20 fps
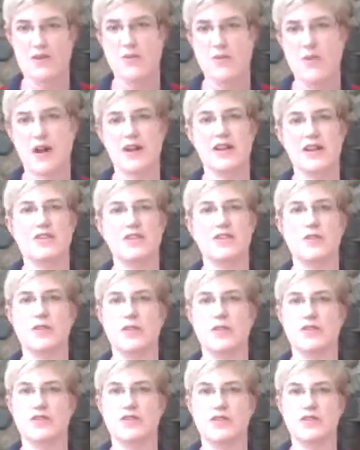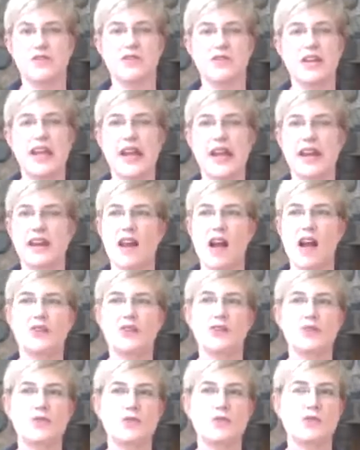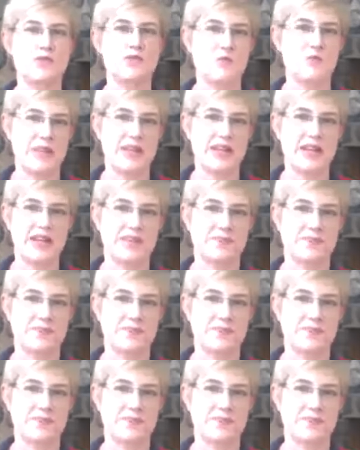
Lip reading: walking your horse. You cannot do too many.